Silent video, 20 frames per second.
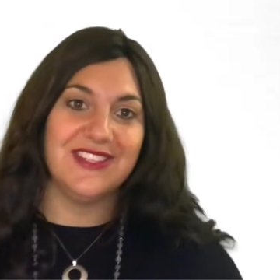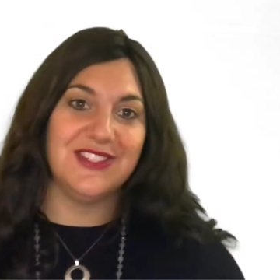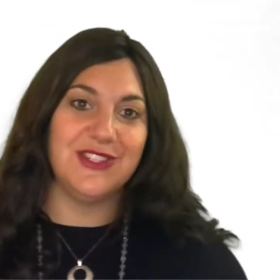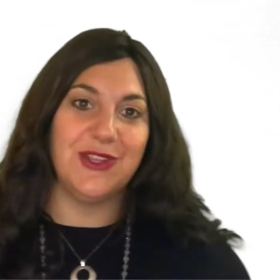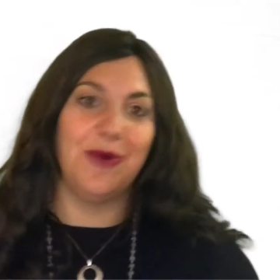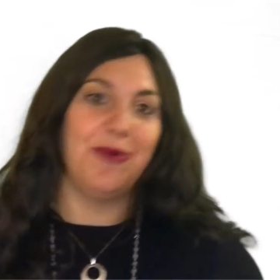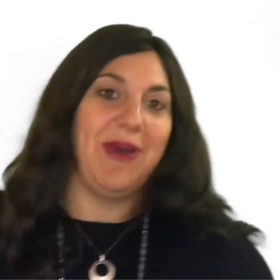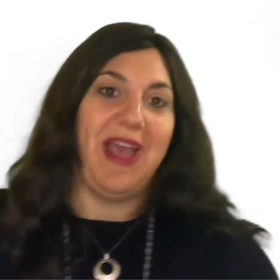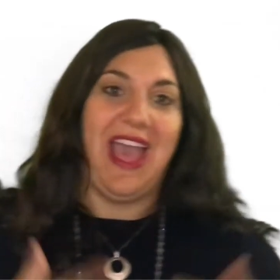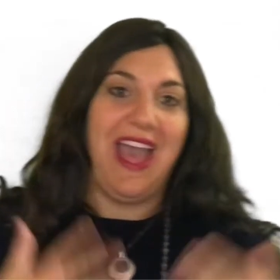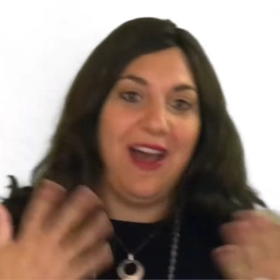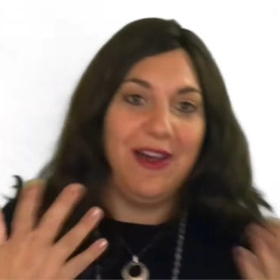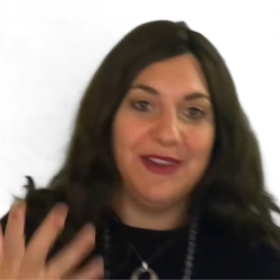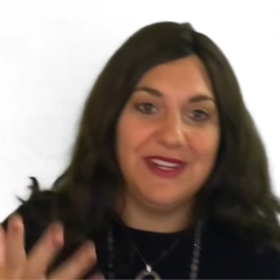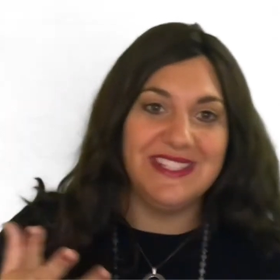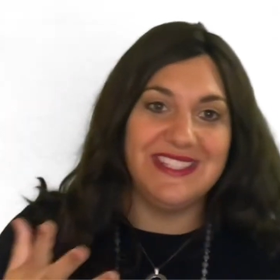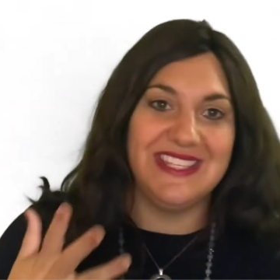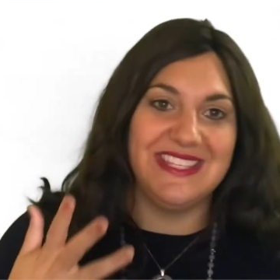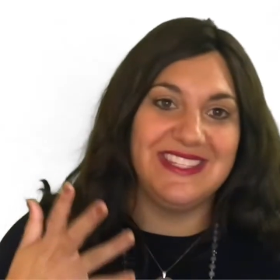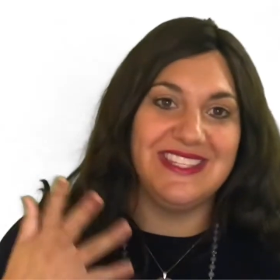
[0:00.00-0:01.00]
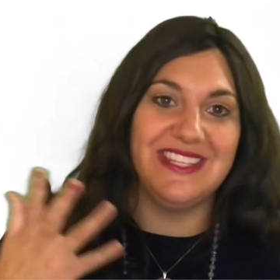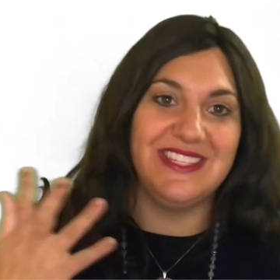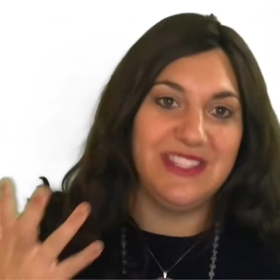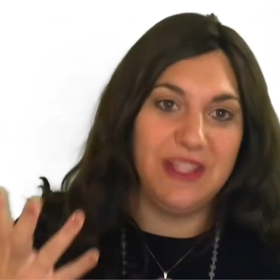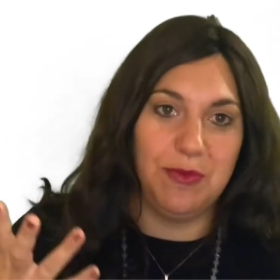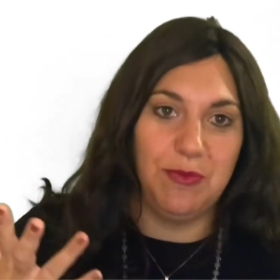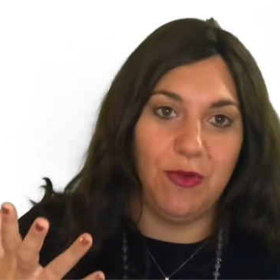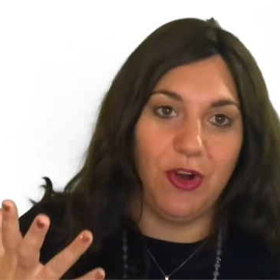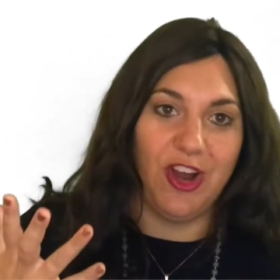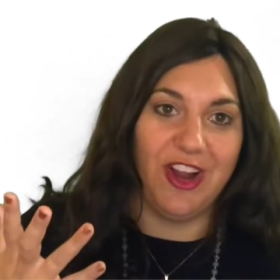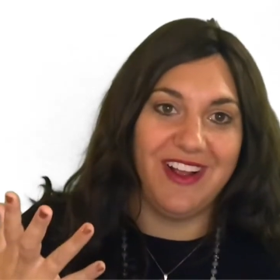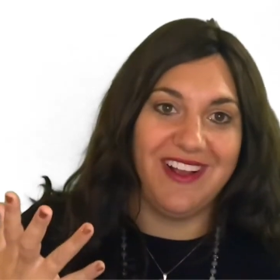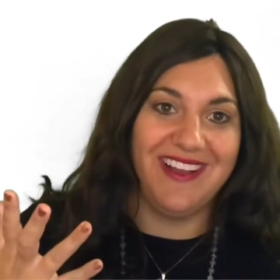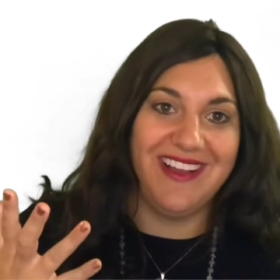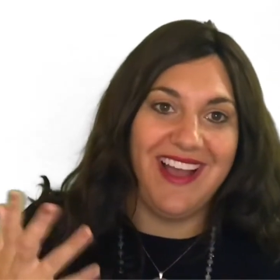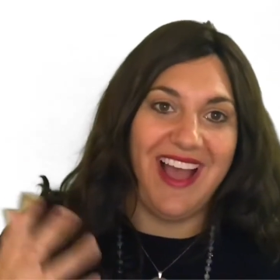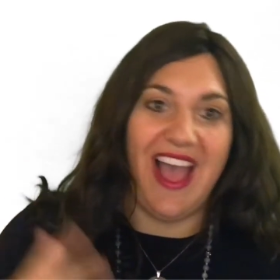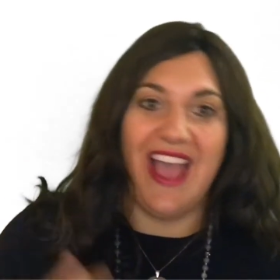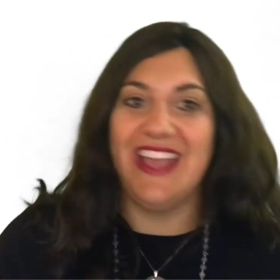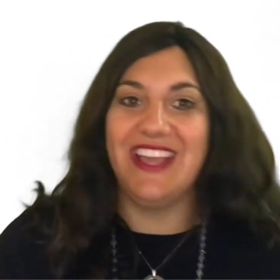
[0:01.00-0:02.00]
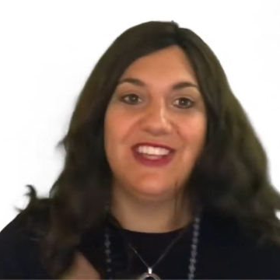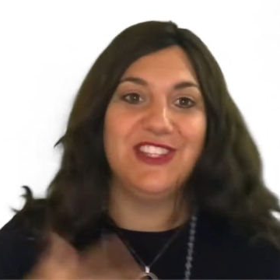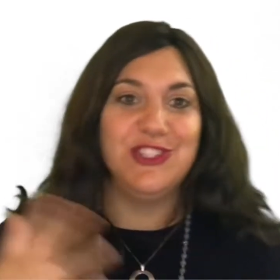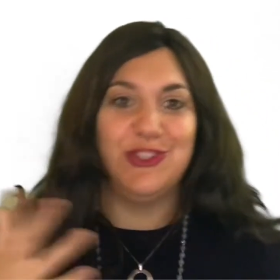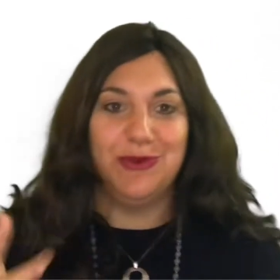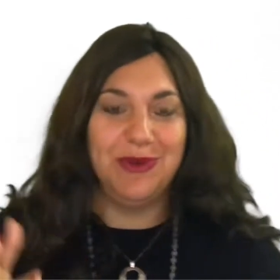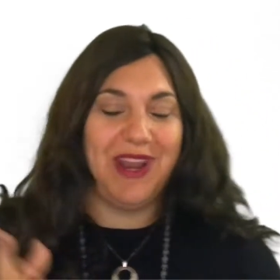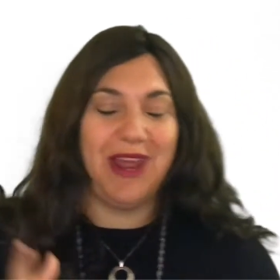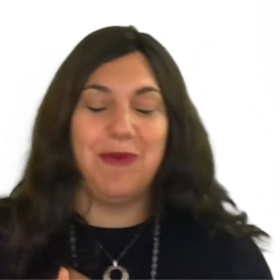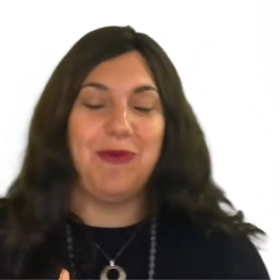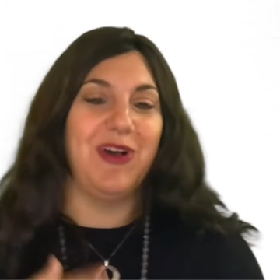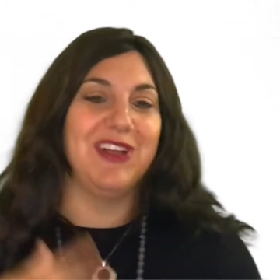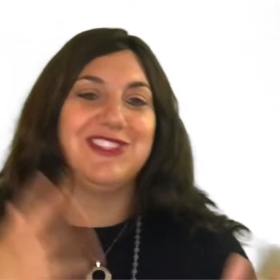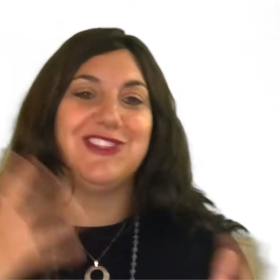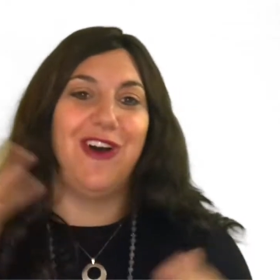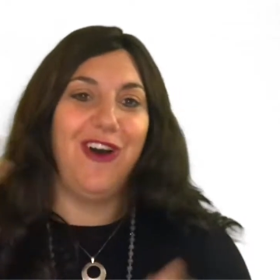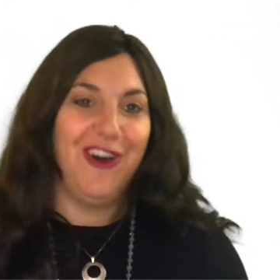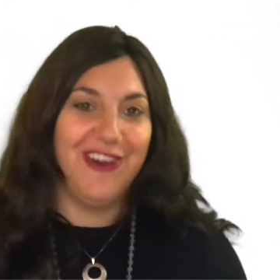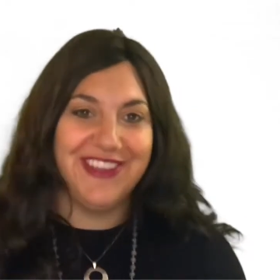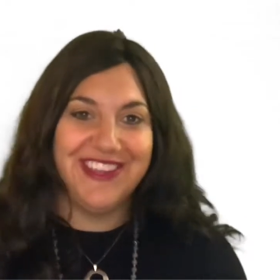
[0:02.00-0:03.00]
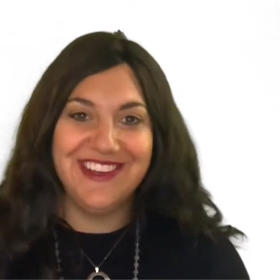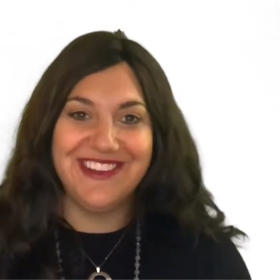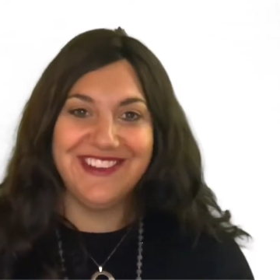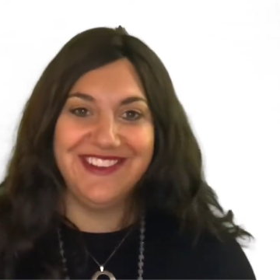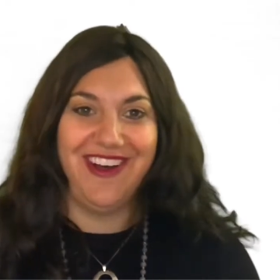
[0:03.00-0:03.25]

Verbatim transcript: So, how does this system work? I can do what I want all year